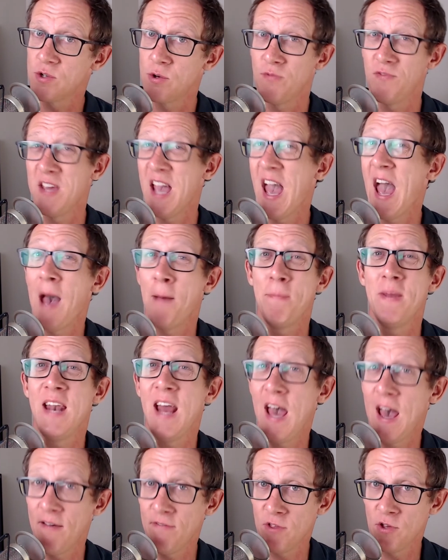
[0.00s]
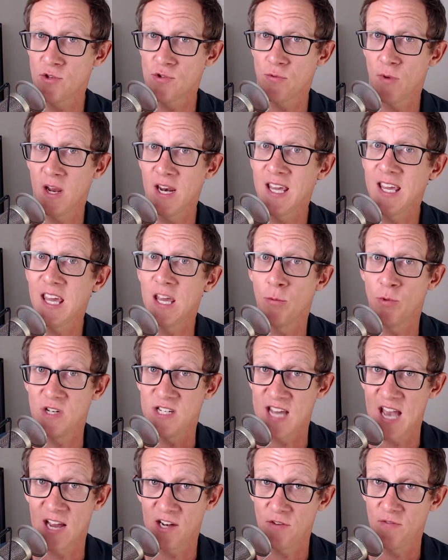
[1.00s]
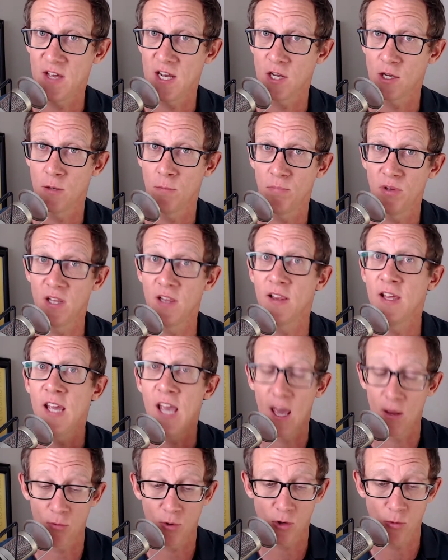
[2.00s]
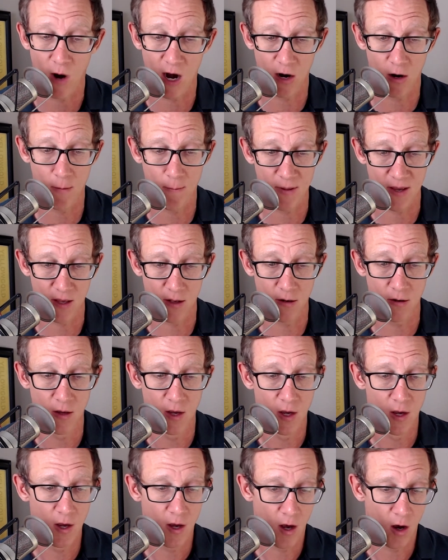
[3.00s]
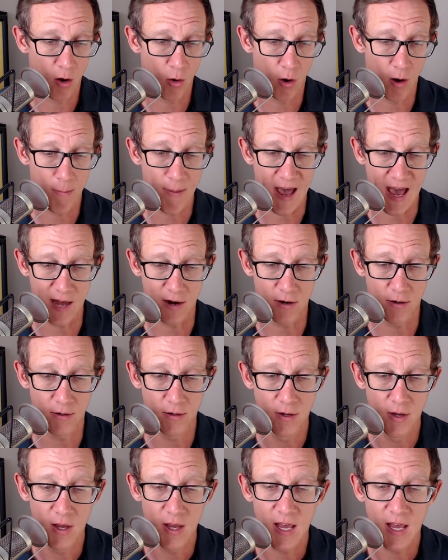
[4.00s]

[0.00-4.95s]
So if you happen to have those running, it would deactivate it completely and require a PIN or a pattern.